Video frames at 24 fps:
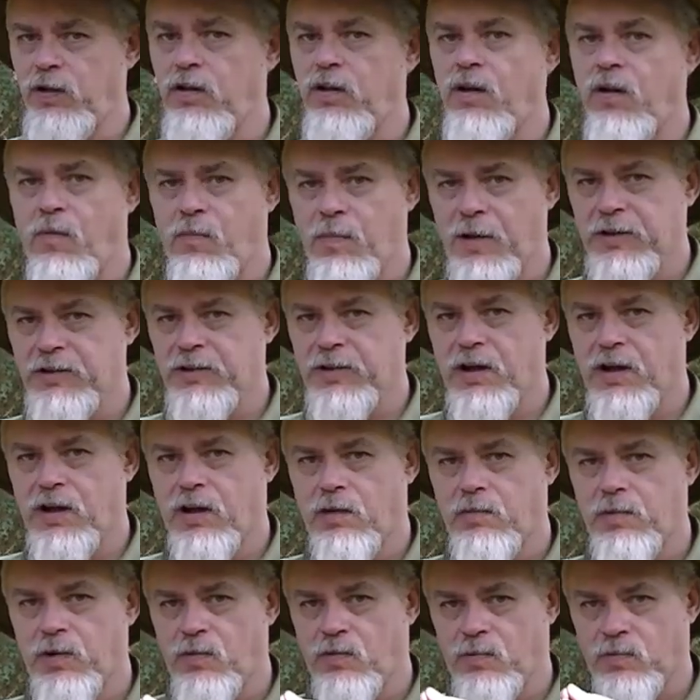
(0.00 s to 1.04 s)
You're going to mess it
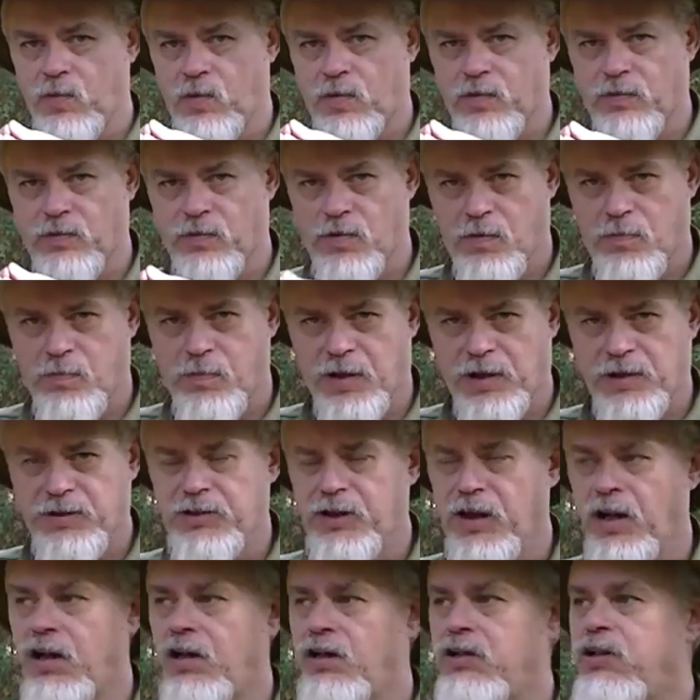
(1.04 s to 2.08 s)
up. You want more of a
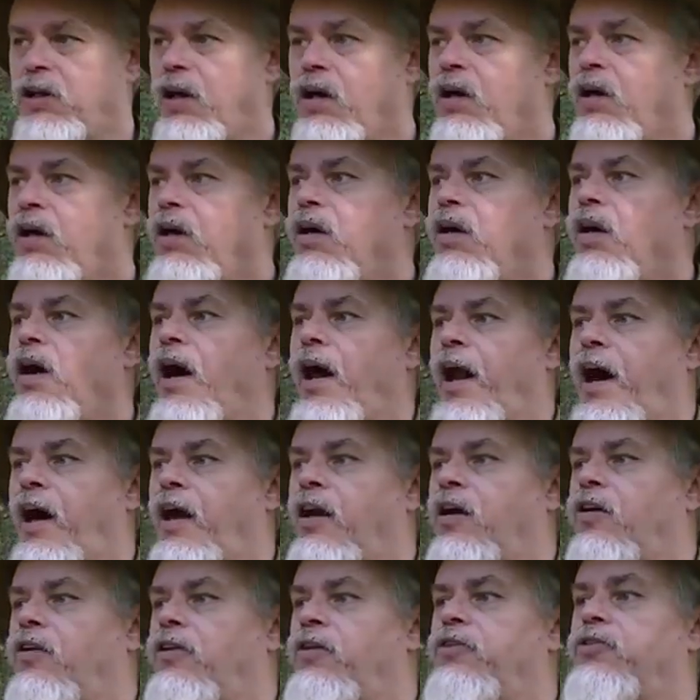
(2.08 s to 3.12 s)
robust edge. And I
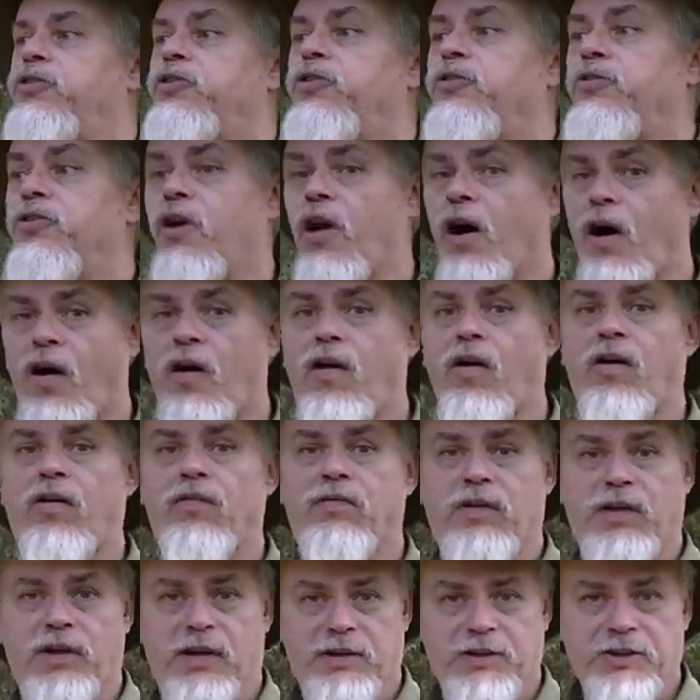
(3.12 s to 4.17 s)
learned to carve
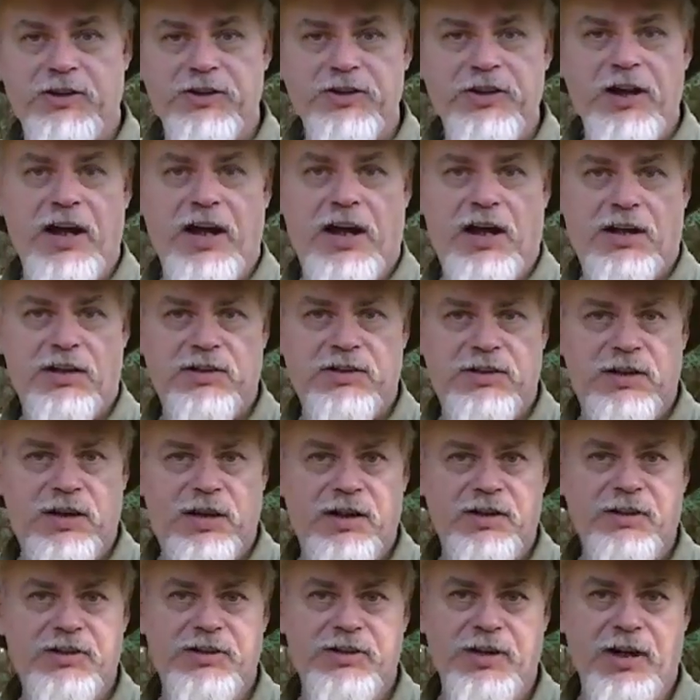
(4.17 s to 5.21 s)
little sticks and
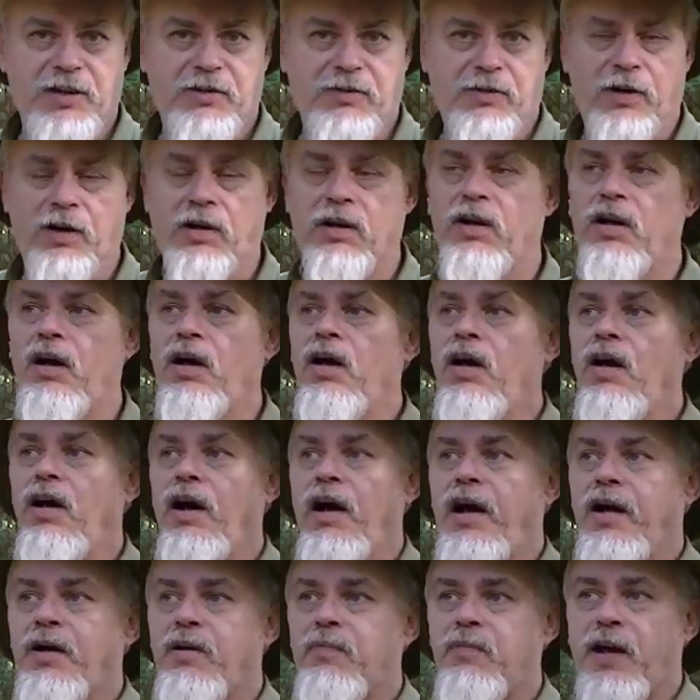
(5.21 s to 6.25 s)
etc.
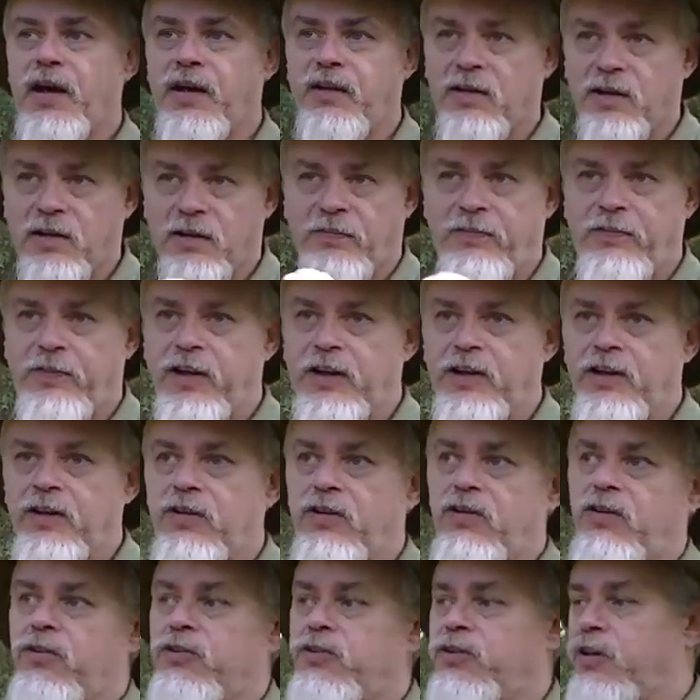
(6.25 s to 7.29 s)
And to make little
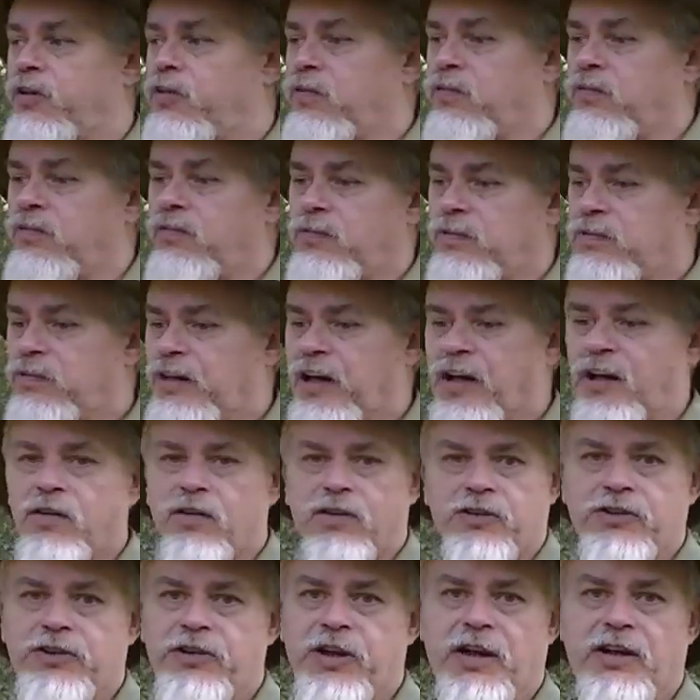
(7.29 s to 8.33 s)
figures and
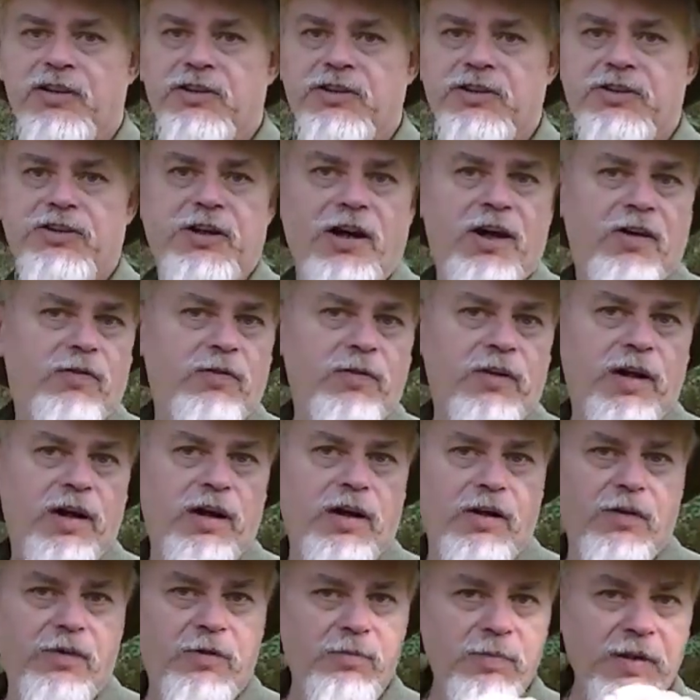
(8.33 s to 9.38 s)
dingle sticks and stuff with the
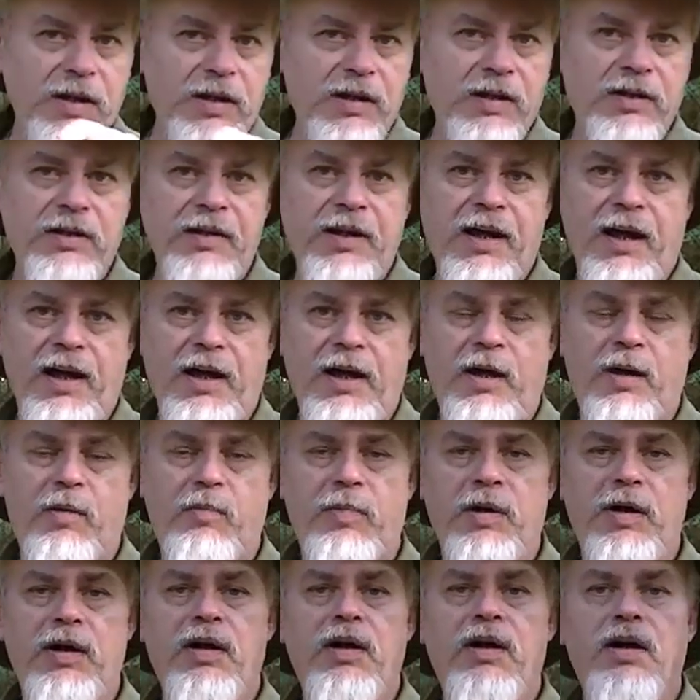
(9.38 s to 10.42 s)
other men in camp.
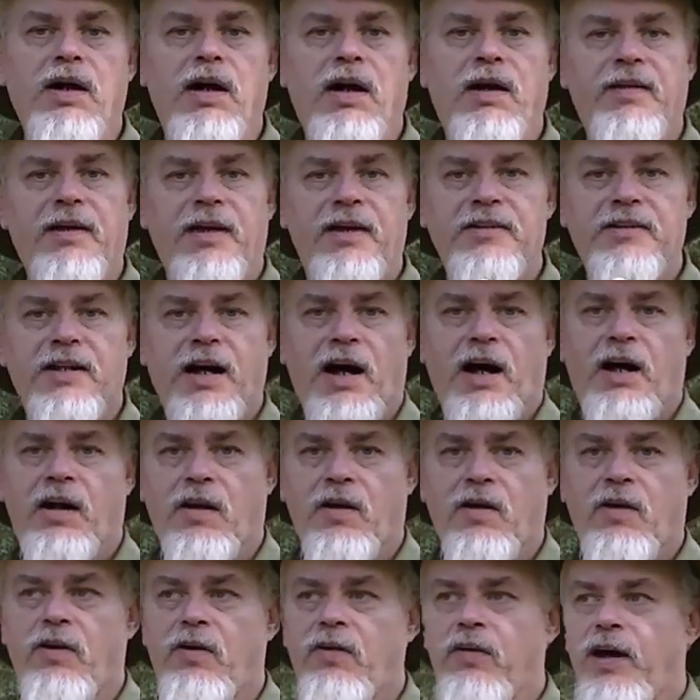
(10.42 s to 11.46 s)
And that's how I
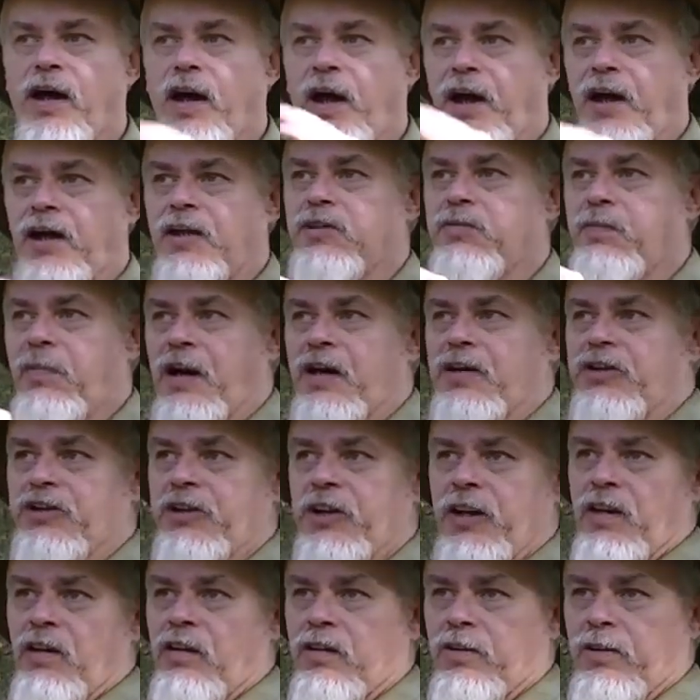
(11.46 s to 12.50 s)
learned. As my
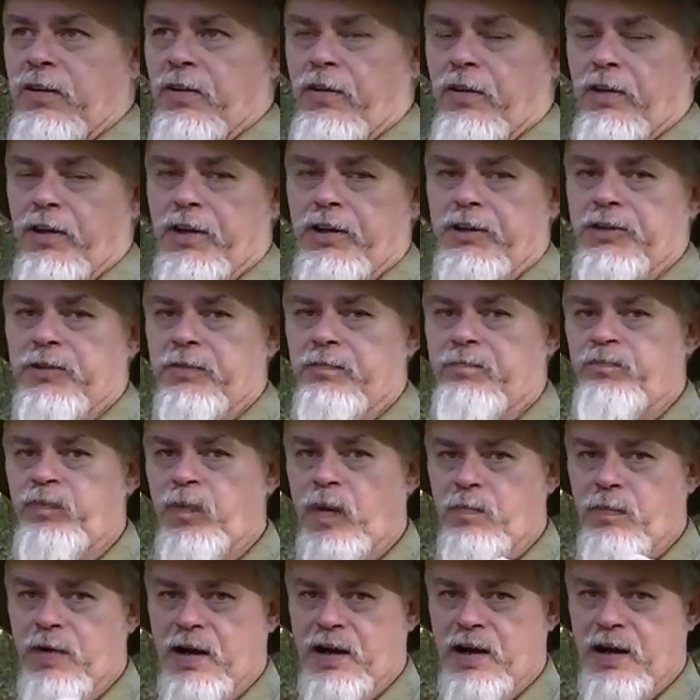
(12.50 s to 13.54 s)
skill increased,
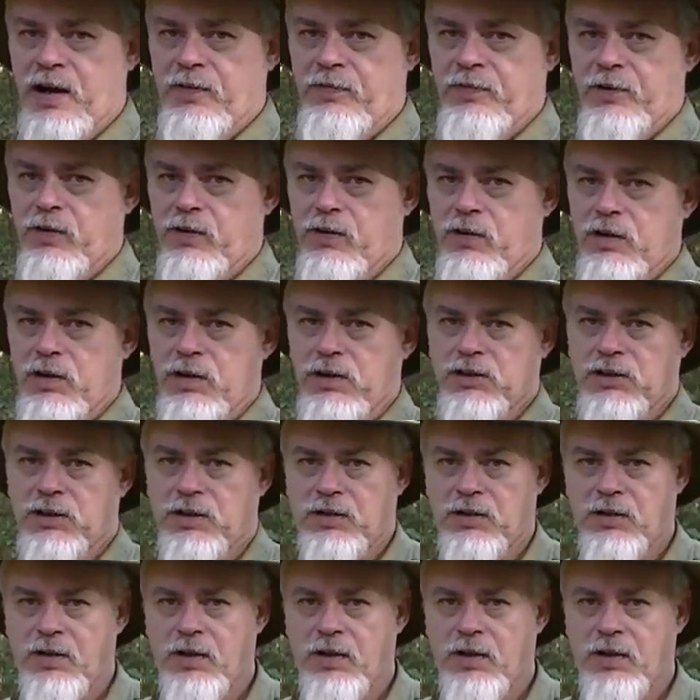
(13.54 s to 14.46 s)
my knife increased.